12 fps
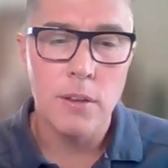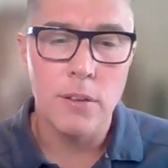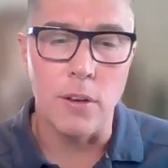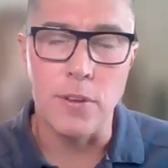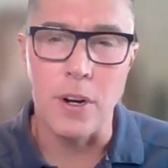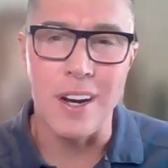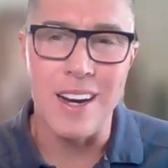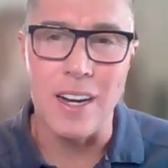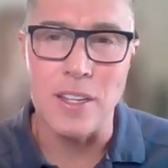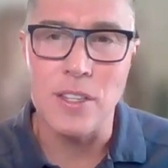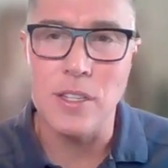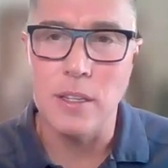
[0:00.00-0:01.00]
So for
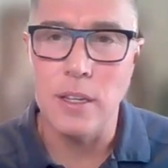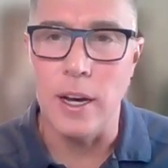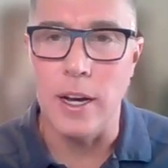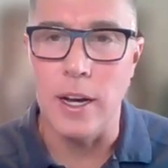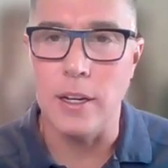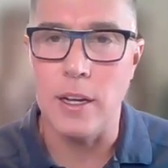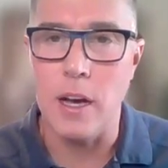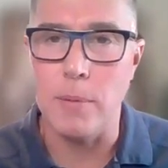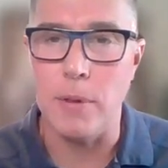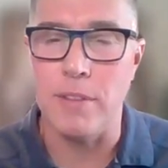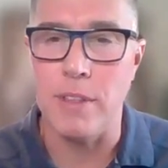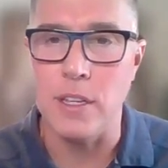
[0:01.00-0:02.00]
us, a
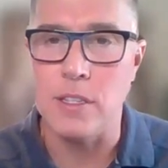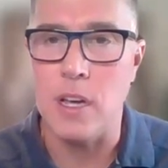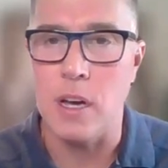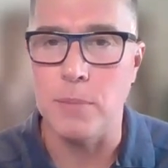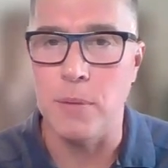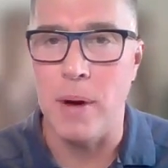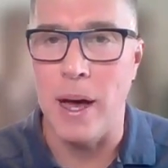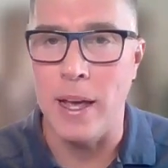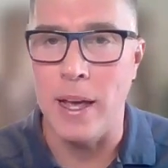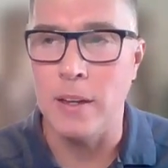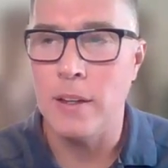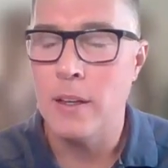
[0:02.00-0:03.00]
couple of things come to
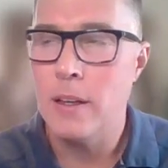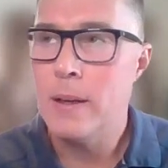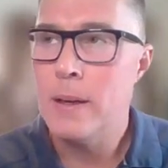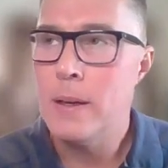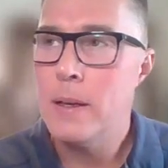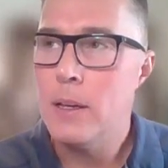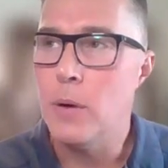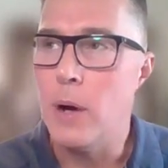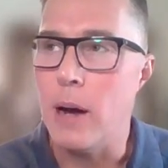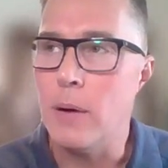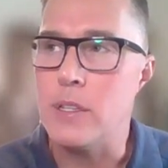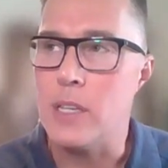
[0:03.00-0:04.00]
mind.
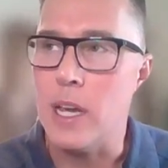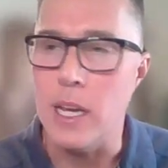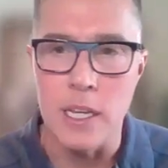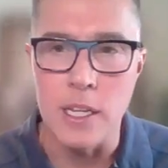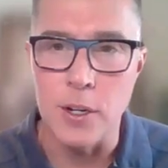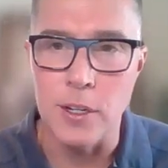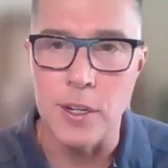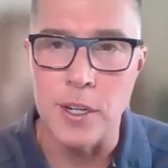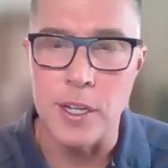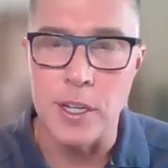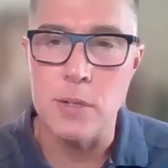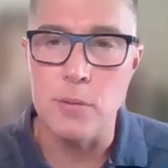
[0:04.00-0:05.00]
I would say in
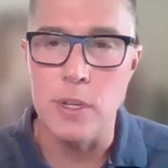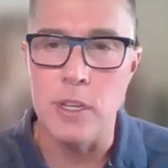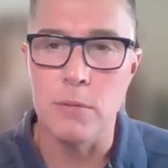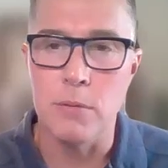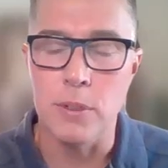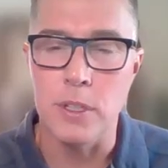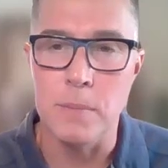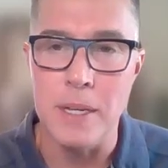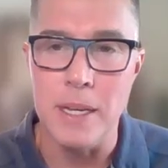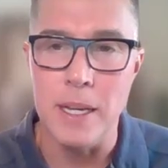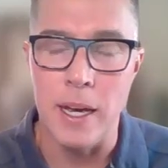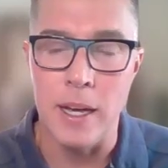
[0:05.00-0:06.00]
earnest, we really
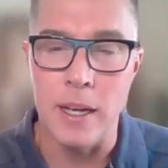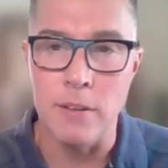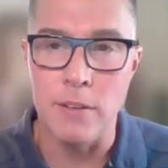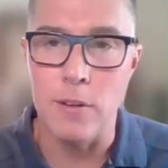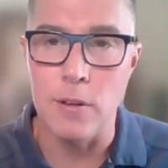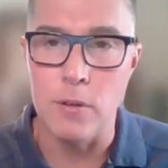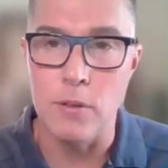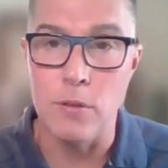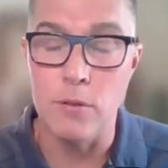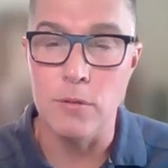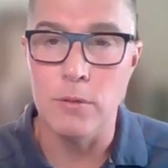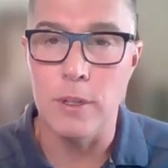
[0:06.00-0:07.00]
began
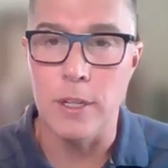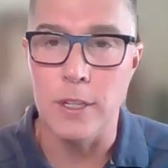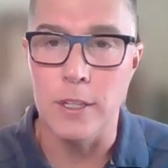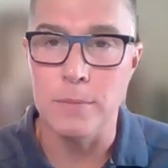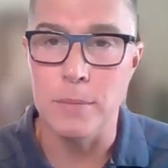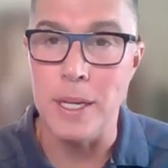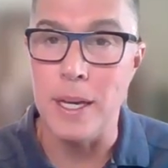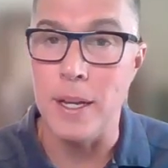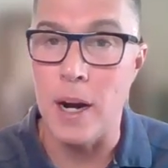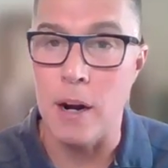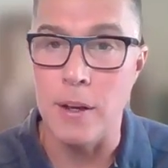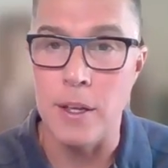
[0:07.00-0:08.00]
to
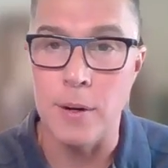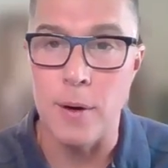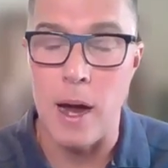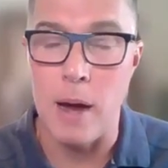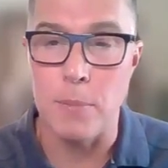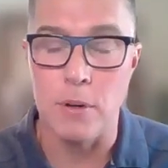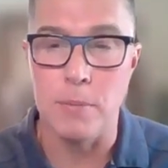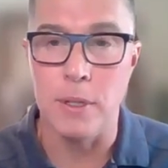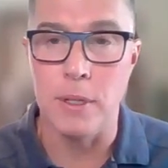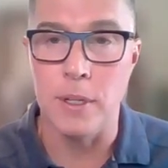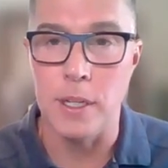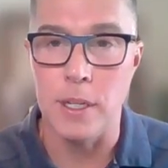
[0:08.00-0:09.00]
begin our
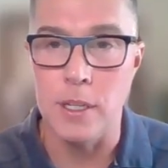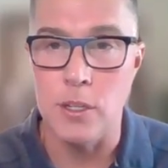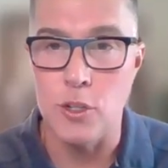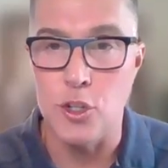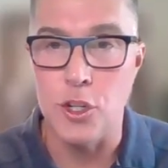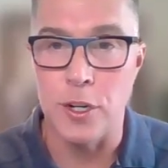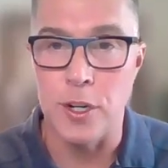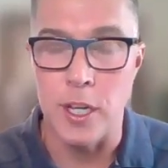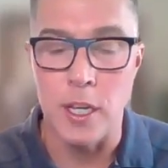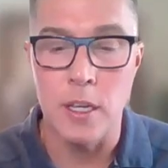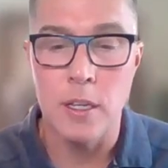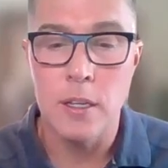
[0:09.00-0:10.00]
interoperability
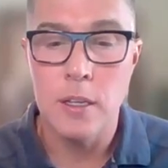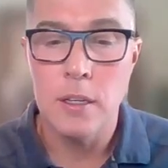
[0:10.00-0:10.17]
journey